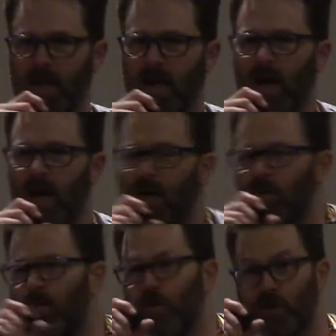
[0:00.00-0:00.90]
uh, I
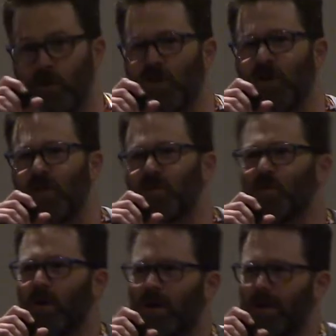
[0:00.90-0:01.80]
remember the shirt I was
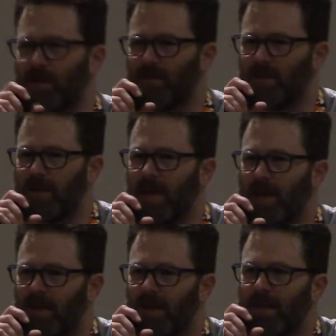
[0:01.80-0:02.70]
wearing even,
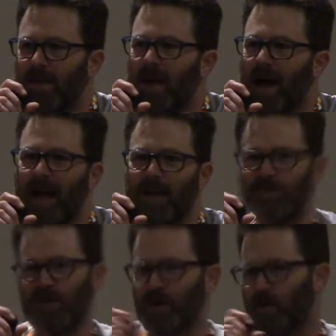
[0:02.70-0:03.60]
and I had
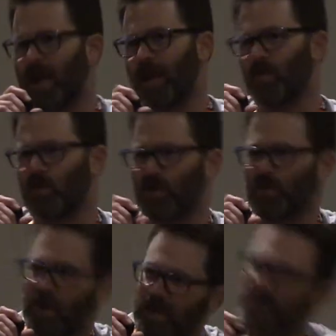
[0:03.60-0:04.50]
a video camera with
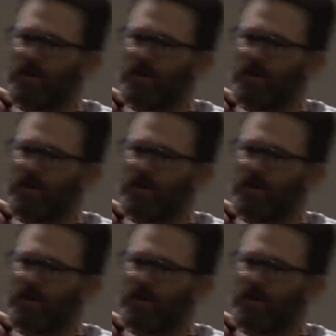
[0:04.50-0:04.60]
me because